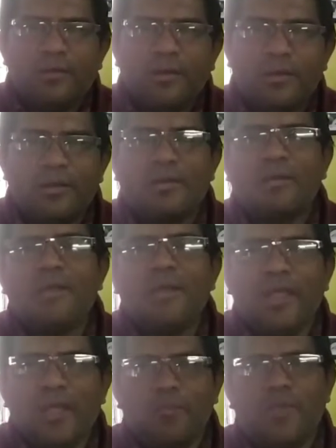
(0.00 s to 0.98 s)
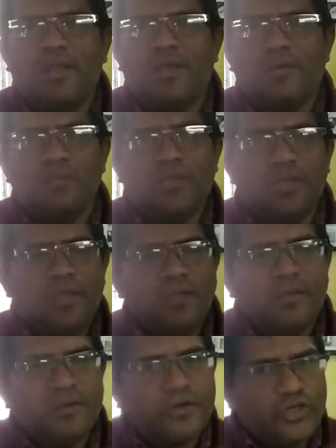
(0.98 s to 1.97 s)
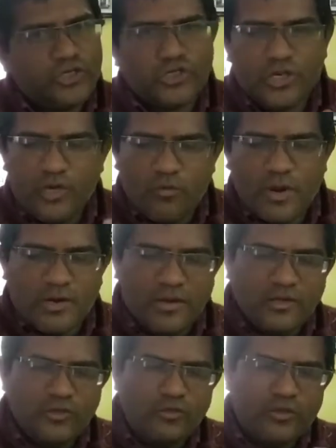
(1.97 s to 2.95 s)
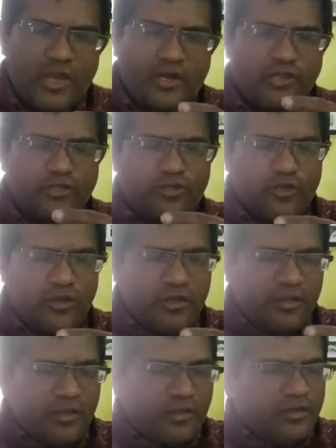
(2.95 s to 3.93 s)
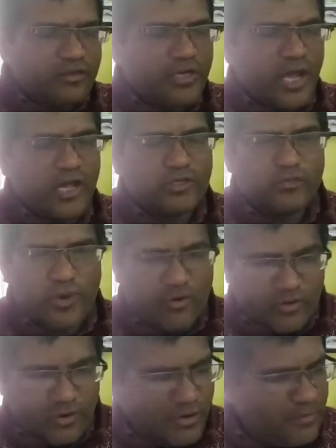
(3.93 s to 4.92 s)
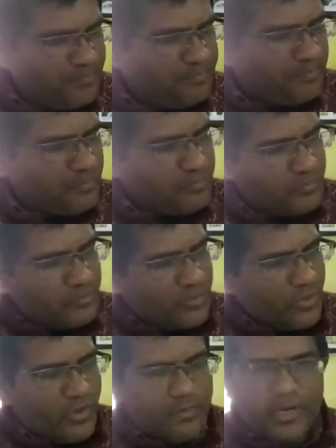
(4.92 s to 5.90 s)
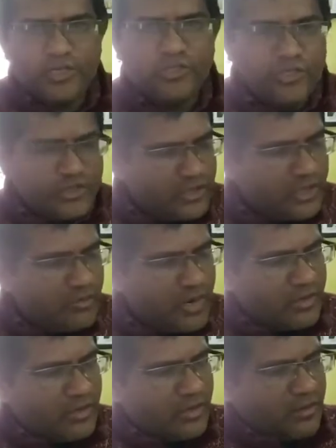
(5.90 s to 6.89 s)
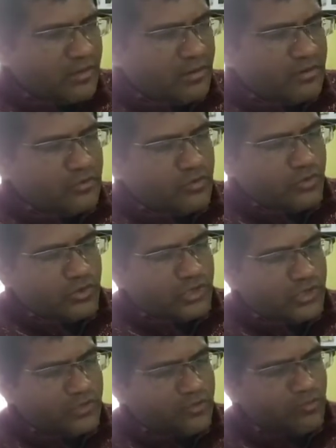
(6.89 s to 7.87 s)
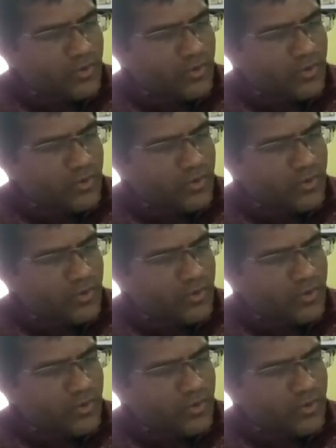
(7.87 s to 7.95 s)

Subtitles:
100 ml of the distilled water. So that is the starch powder plus distilled water. So it is